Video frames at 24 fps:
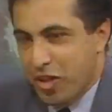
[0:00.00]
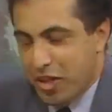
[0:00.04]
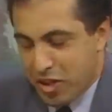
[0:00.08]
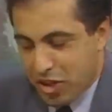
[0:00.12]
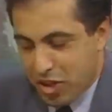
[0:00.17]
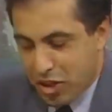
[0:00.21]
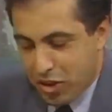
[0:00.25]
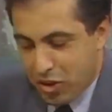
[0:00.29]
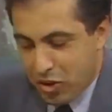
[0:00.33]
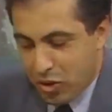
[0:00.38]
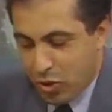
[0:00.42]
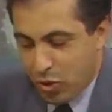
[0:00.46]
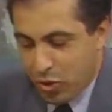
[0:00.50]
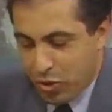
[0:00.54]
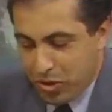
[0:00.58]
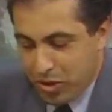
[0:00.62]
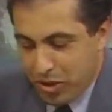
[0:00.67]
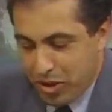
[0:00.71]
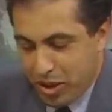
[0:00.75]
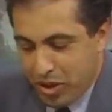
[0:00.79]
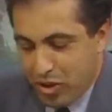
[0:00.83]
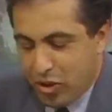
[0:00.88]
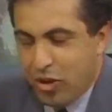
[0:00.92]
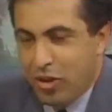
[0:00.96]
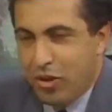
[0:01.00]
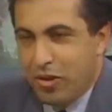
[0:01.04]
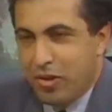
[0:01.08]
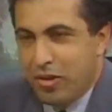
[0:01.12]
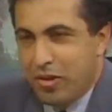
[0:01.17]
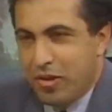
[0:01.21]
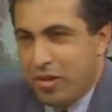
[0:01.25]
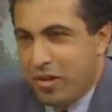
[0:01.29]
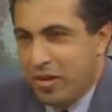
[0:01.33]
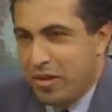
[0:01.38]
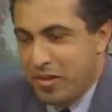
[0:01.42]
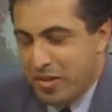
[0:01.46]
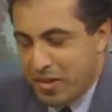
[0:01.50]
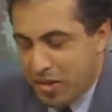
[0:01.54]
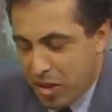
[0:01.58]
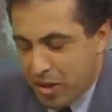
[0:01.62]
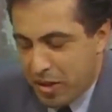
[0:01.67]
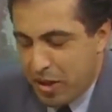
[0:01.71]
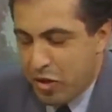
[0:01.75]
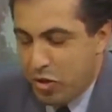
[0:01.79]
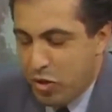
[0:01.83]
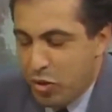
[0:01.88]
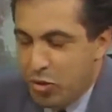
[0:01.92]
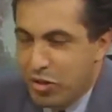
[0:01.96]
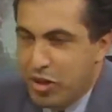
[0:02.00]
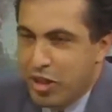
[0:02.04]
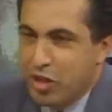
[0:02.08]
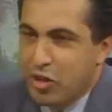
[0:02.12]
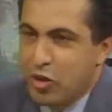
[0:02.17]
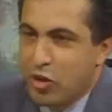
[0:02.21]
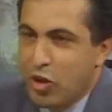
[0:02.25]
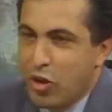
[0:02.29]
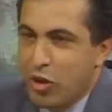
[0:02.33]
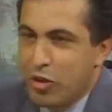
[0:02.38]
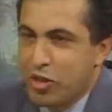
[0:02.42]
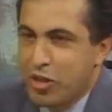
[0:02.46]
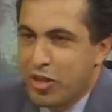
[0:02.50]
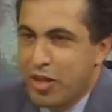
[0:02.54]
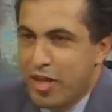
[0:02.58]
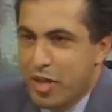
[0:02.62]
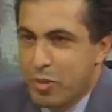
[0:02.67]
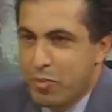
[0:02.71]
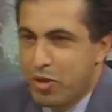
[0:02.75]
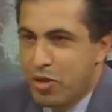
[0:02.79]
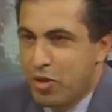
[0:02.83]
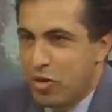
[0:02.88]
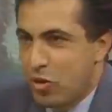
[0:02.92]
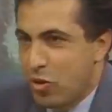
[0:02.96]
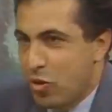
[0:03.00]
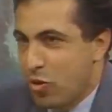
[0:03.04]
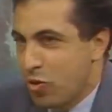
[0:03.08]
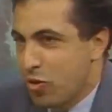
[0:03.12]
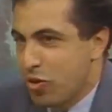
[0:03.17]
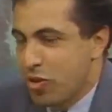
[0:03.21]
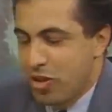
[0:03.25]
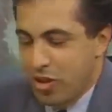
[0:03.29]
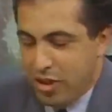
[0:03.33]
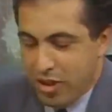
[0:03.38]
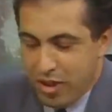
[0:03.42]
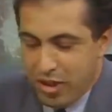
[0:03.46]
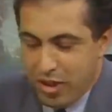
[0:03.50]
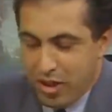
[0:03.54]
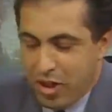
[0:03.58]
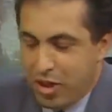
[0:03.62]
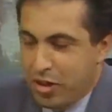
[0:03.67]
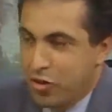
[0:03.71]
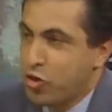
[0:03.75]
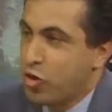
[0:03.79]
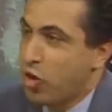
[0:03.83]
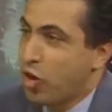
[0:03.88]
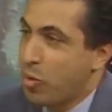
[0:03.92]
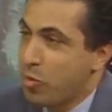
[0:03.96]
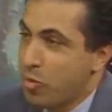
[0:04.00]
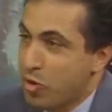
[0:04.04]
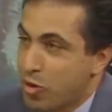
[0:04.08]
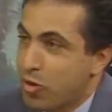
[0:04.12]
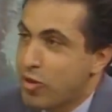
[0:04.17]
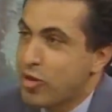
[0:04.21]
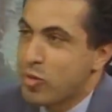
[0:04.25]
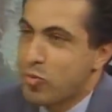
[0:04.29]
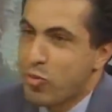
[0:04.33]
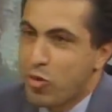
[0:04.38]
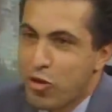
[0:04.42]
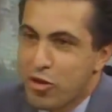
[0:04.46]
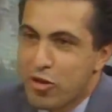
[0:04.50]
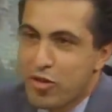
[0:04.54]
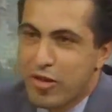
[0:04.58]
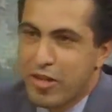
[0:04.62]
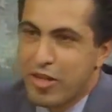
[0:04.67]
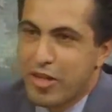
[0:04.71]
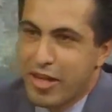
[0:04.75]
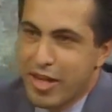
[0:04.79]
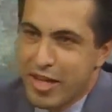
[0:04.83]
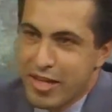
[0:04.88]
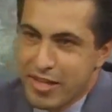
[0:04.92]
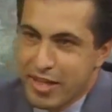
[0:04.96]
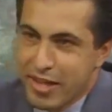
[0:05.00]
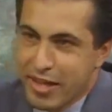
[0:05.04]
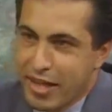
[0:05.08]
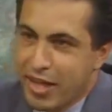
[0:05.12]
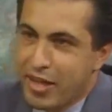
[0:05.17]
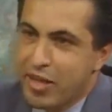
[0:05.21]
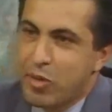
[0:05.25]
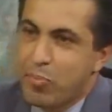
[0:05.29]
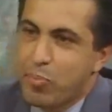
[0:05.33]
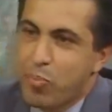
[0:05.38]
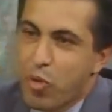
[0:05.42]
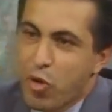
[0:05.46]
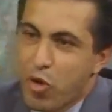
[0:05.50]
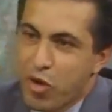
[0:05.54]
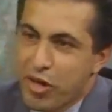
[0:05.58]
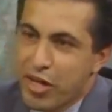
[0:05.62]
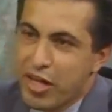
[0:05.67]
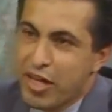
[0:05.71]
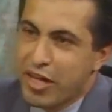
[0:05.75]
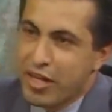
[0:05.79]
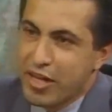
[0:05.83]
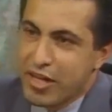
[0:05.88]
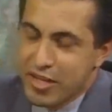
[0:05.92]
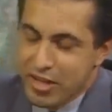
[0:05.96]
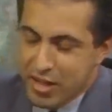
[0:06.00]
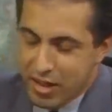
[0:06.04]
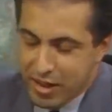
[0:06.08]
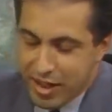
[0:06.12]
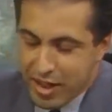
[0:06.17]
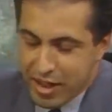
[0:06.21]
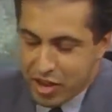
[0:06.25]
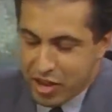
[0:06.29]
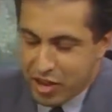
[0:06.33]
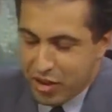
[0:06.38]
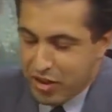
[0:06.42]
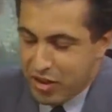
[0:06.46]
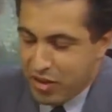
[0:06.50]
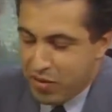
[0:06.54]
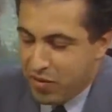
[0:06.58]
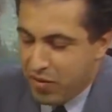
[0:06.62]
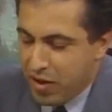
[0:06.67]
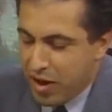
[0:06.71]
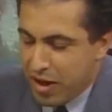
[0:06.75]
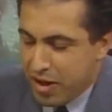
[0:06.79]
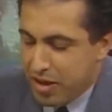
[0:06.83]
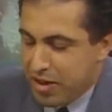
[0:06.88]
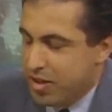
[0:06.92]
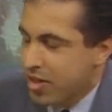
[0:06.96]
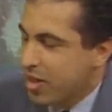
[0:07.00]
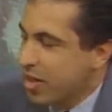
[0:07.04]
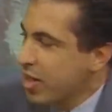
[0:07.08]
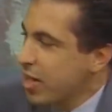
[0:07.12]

is not new to technology, uh, and it's not a new technology. It has been used uh, on terminals mostly as again a pointing and a selection device.